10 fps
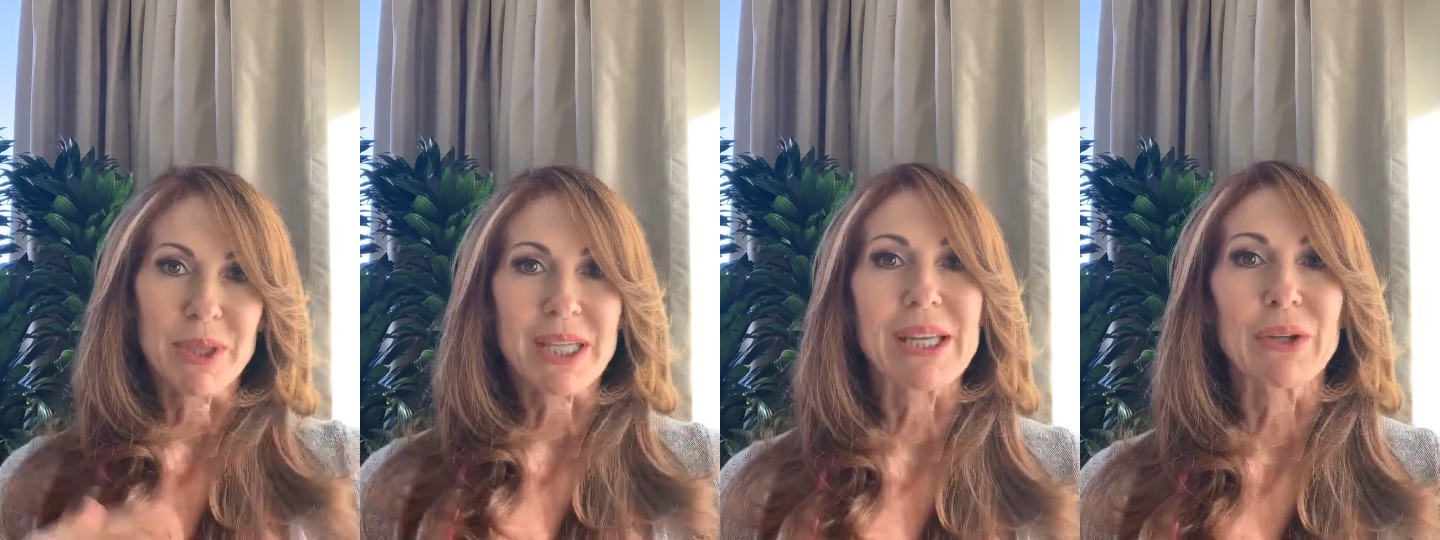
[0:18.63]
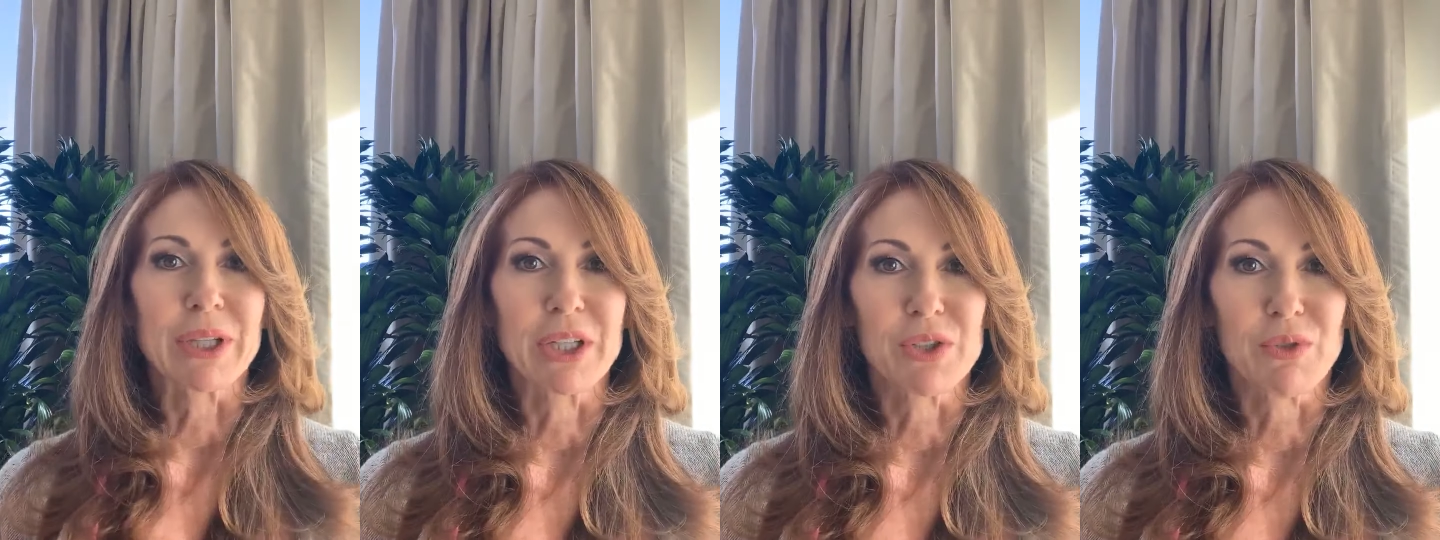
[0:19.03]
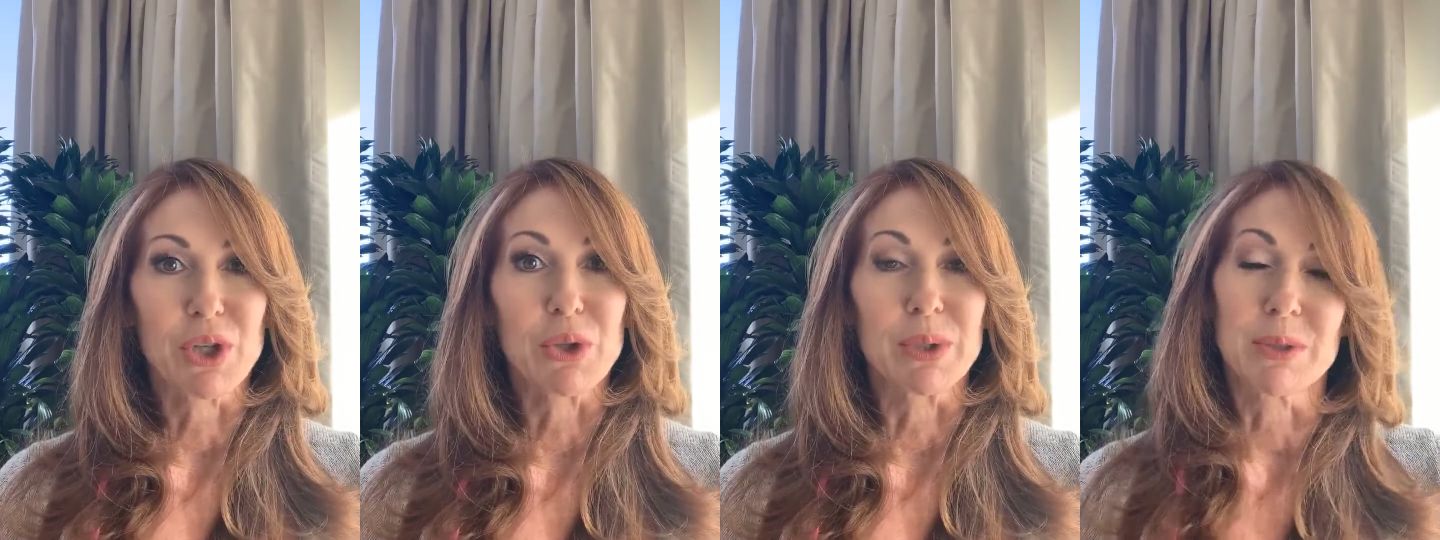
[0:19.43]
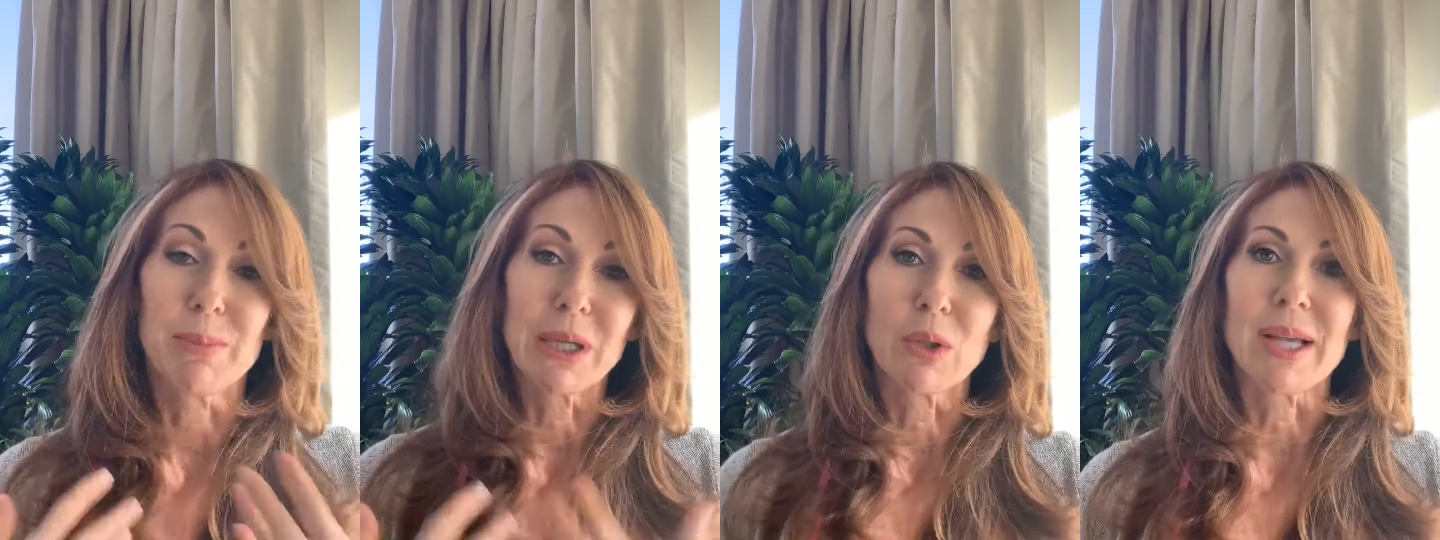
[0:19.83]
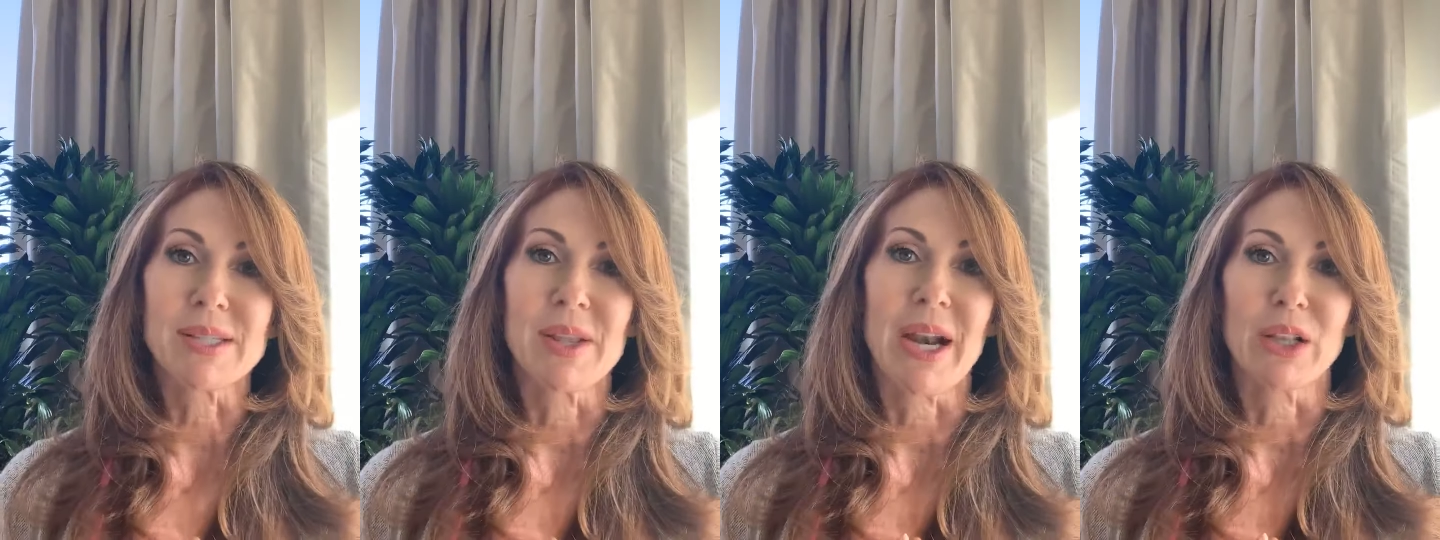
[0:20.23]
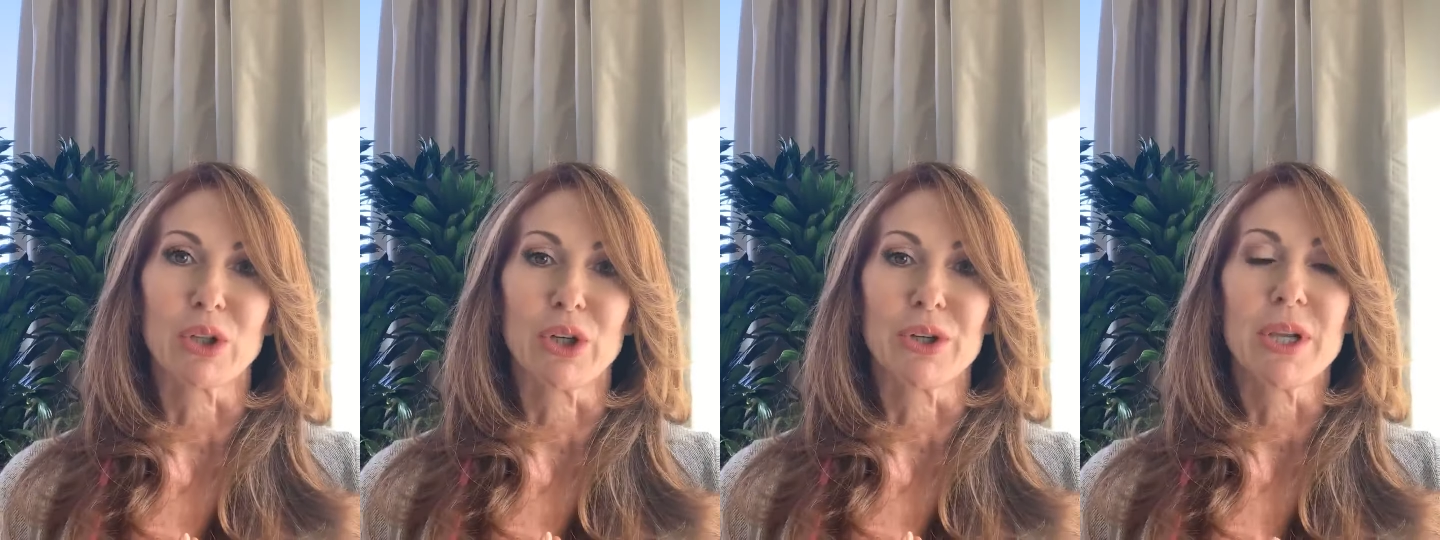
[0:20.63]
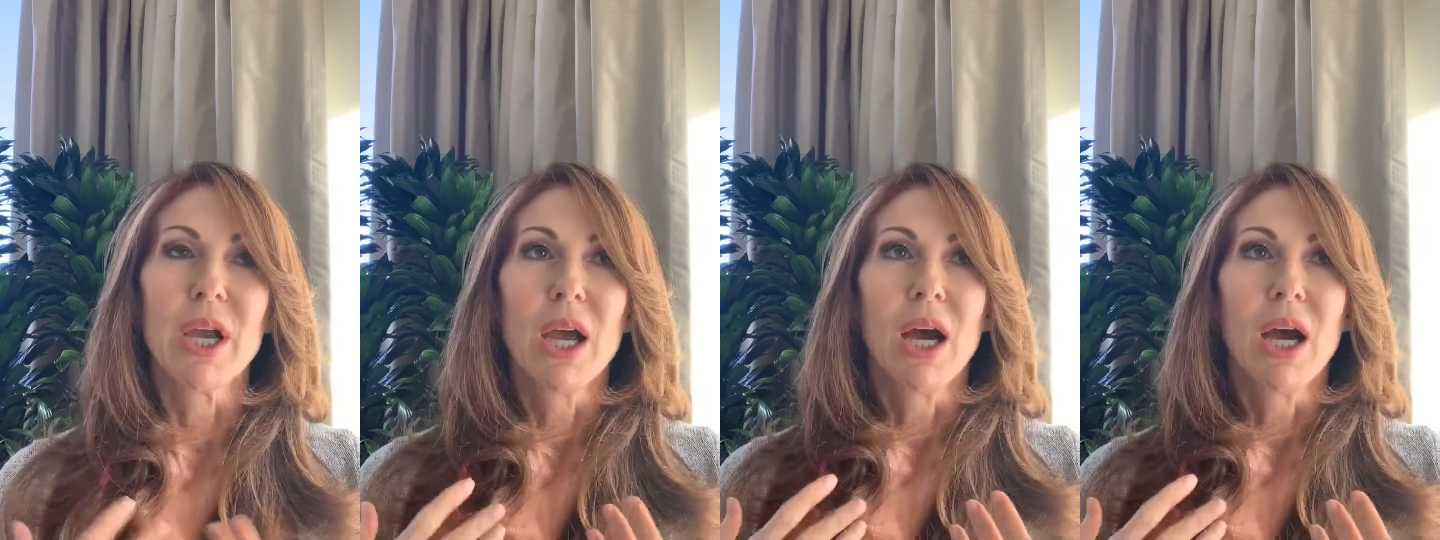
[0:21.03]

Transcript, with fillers: but the healing is for you. It's a big lesson that I learned.